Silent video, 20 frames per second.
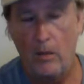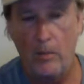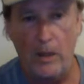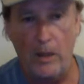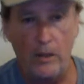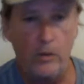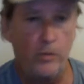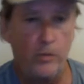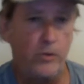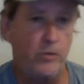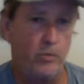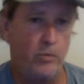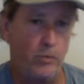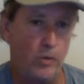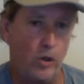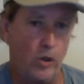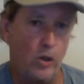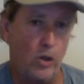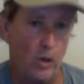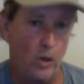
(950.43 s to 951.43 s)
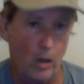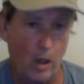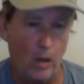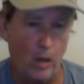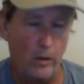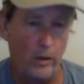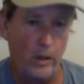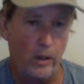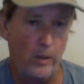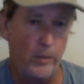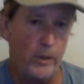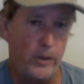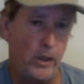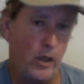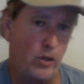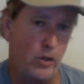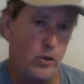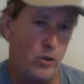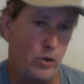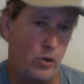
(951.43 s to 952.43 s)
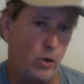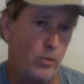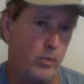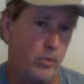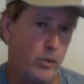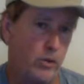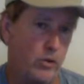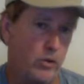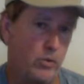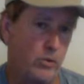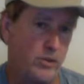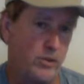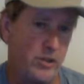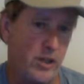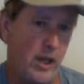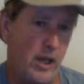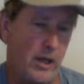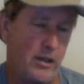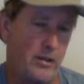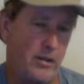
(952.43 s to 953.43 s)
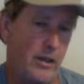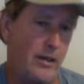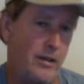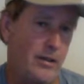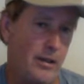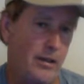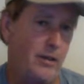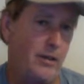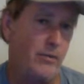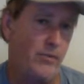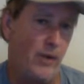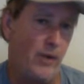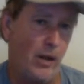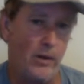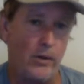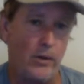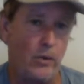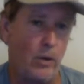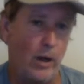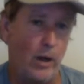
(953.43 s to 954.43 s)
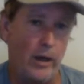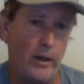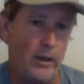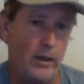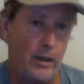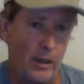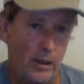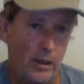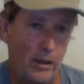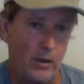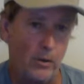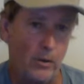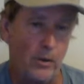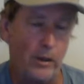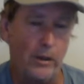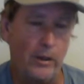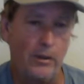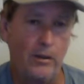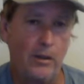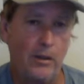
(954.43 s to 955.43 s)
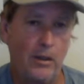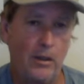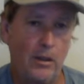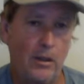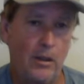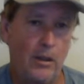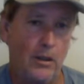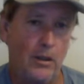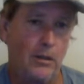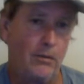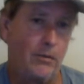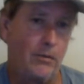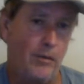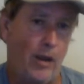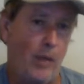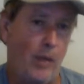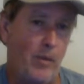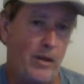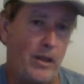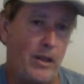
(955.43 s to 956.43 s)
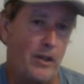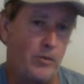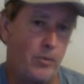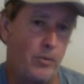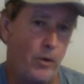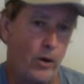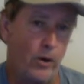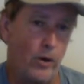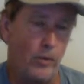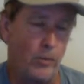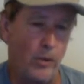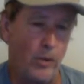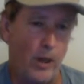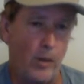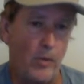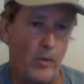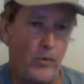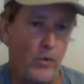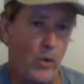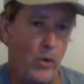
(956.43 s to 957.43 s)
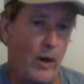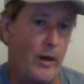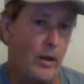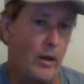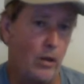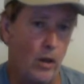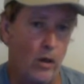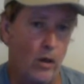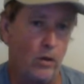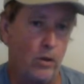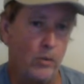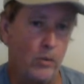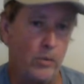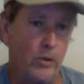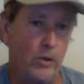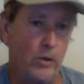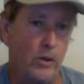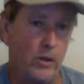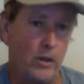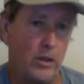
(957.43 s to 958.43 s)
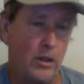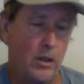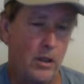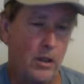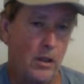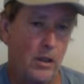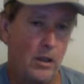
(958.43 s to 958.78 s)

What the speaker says: Make the book long enough, because short books with sex, they tend to fall in erotica anyway. I mean, that's part of the problem. If you write a longer book,